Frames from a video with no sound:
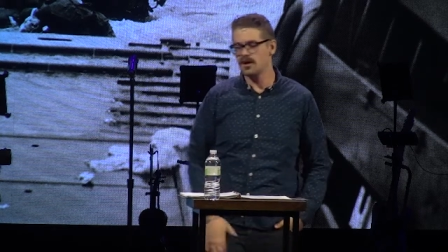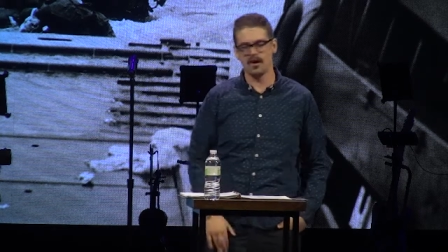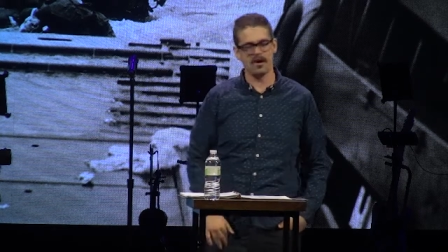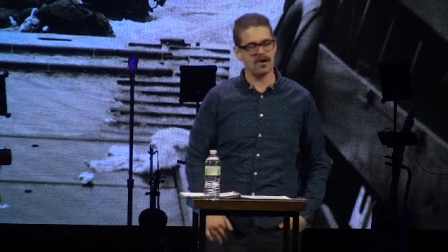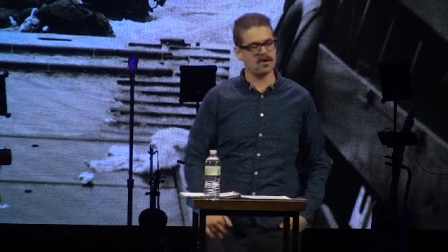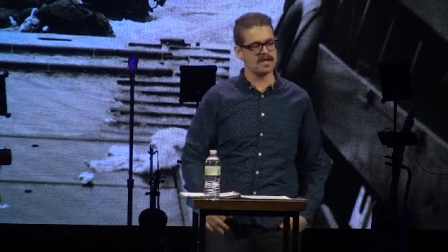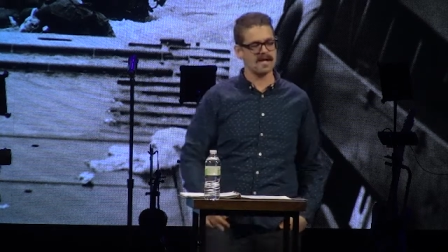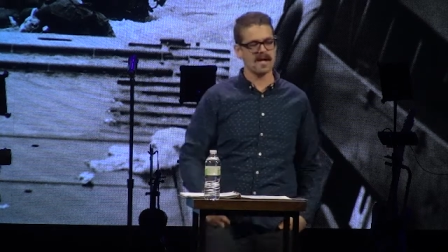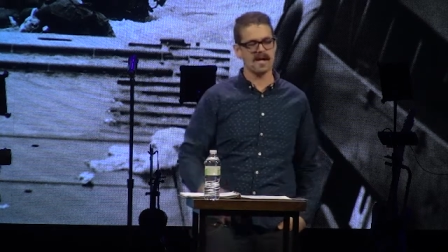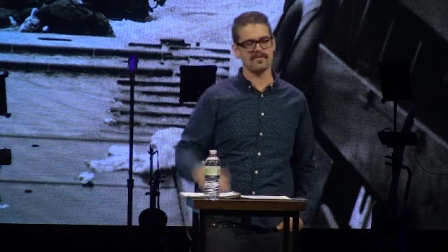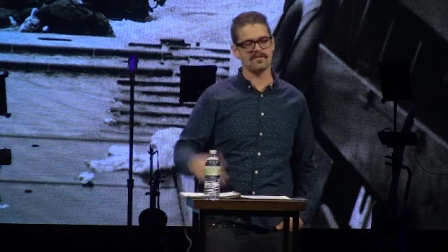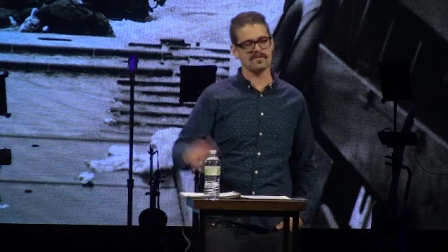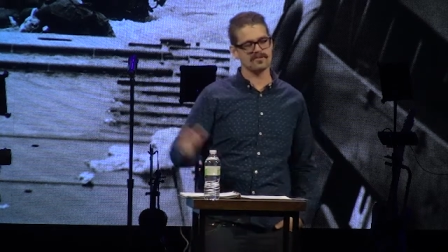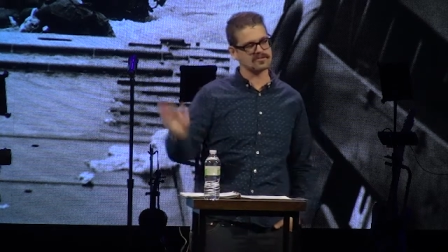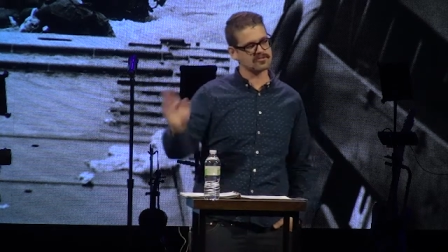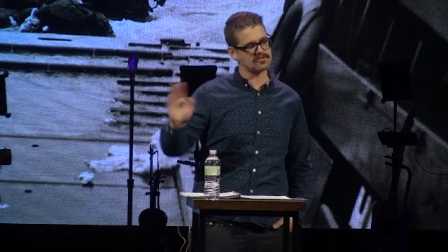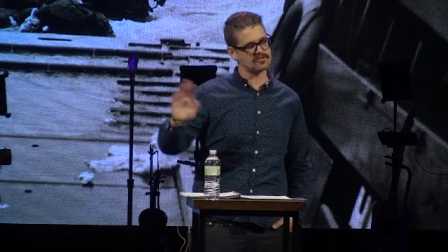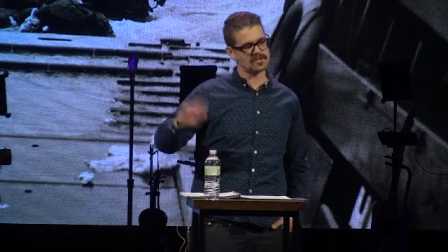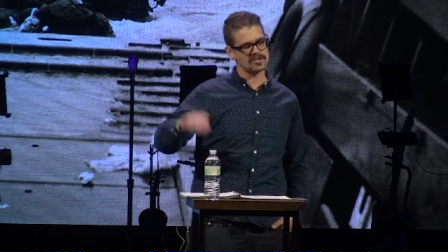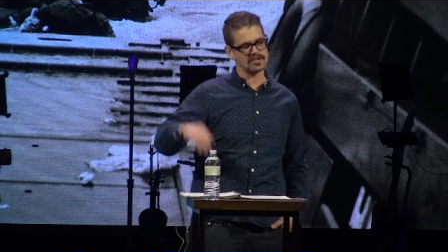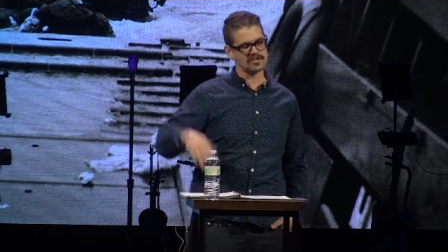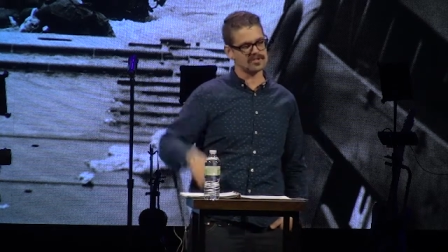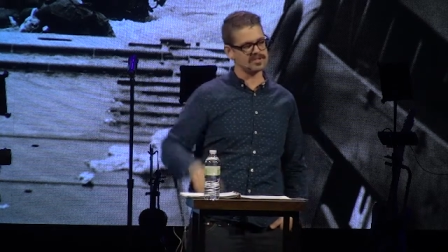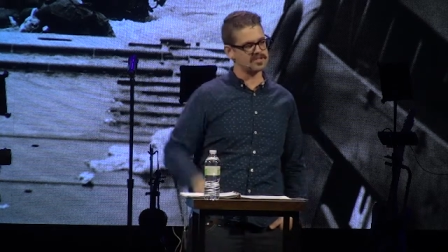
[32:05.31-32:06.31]
oh yeah, those
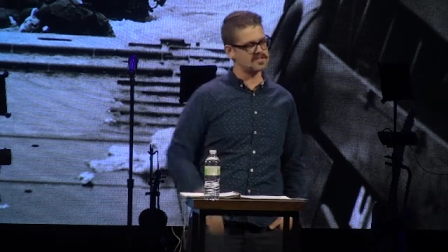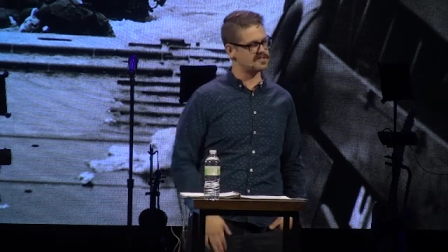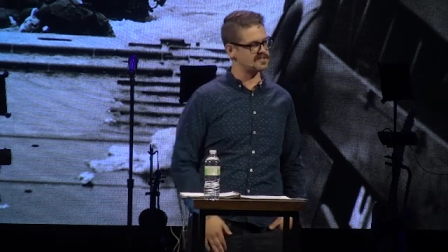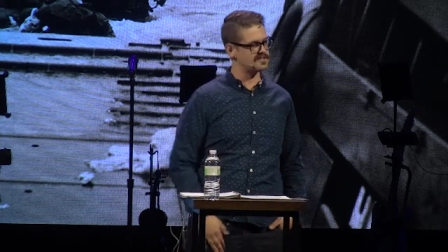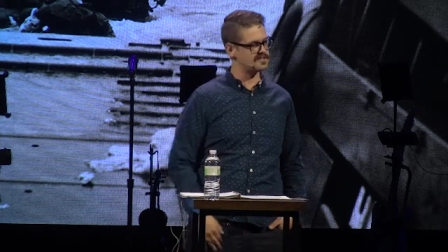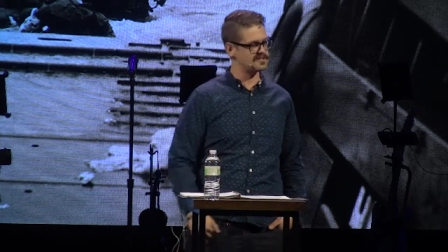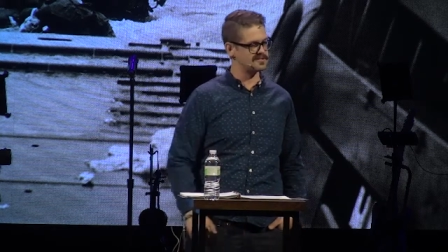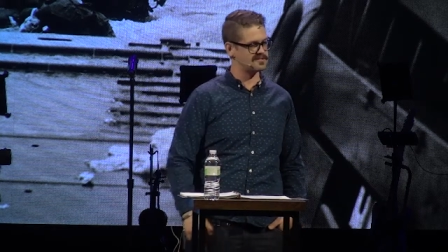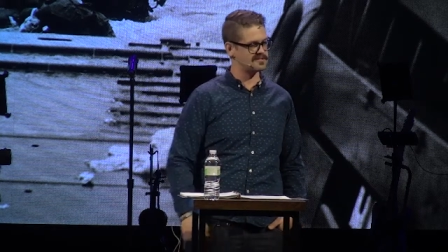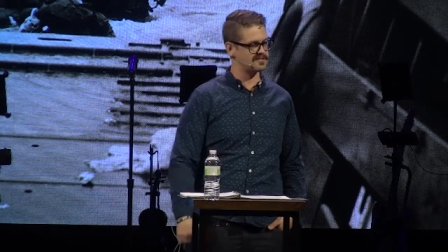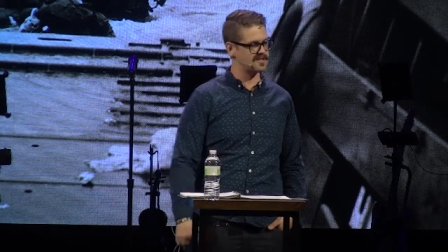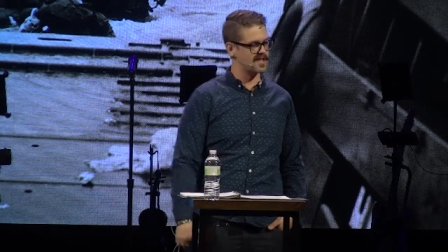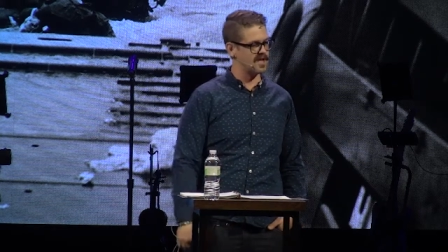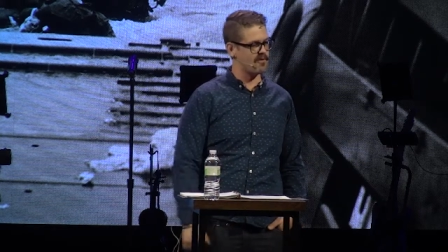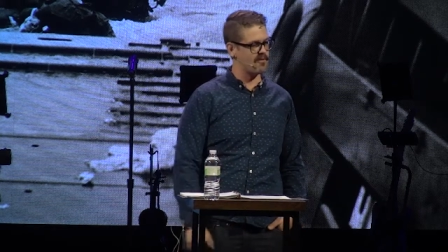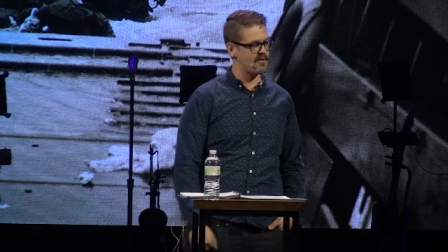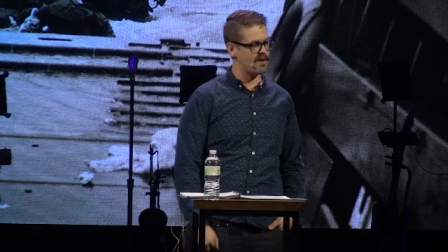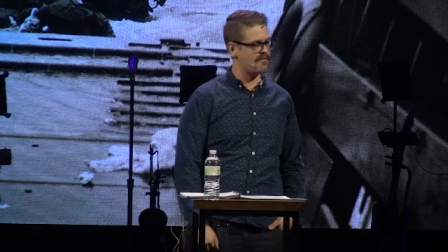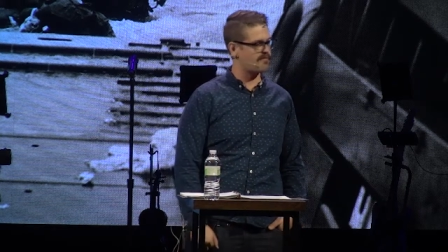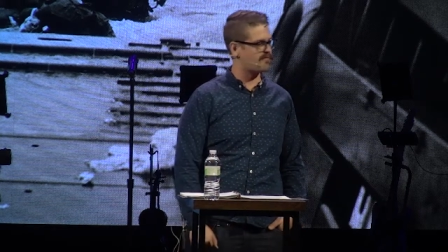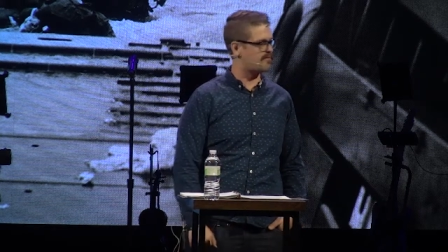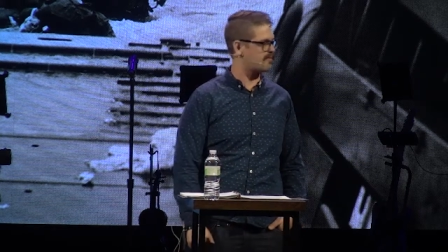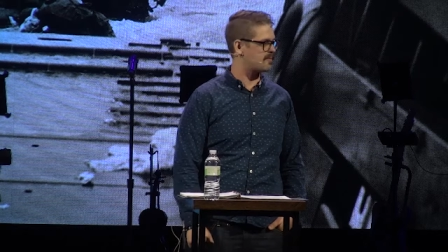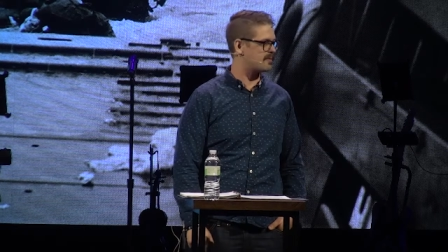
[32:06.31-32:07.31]
Christians, stay
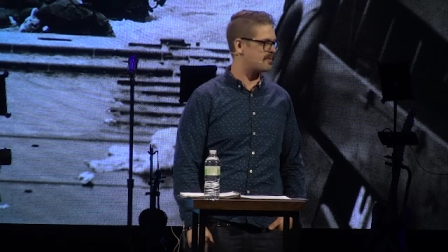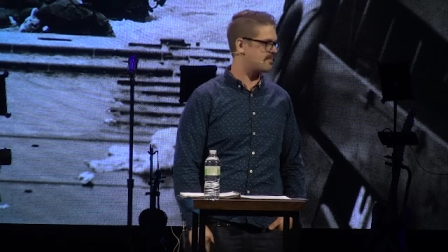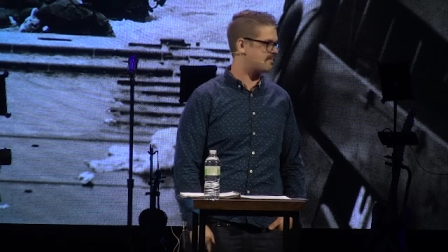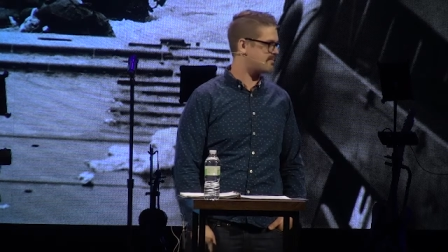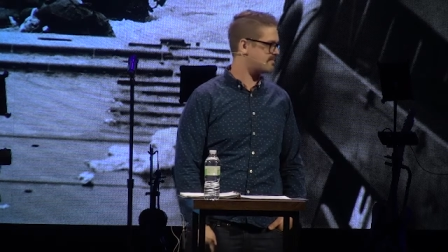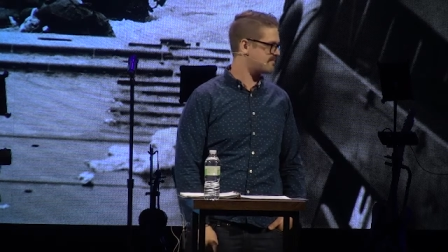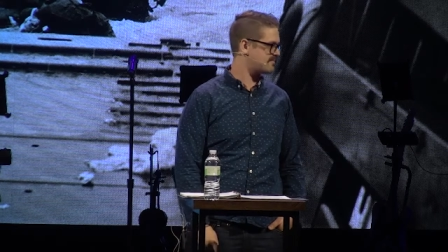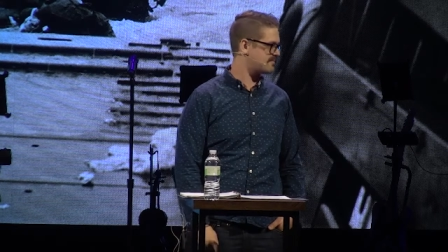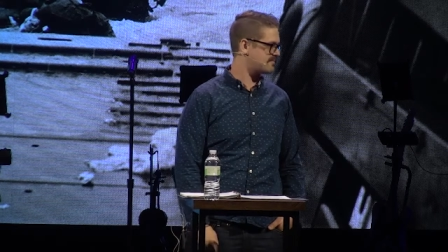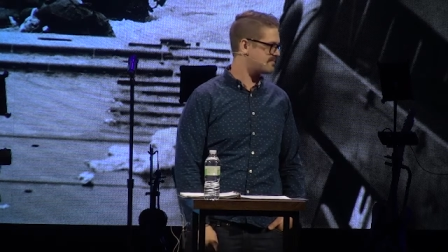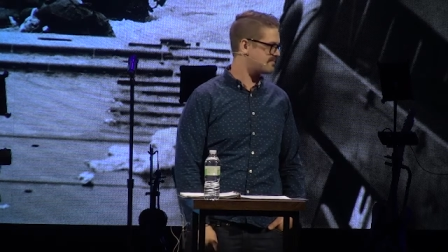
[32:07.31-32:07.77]
away from them.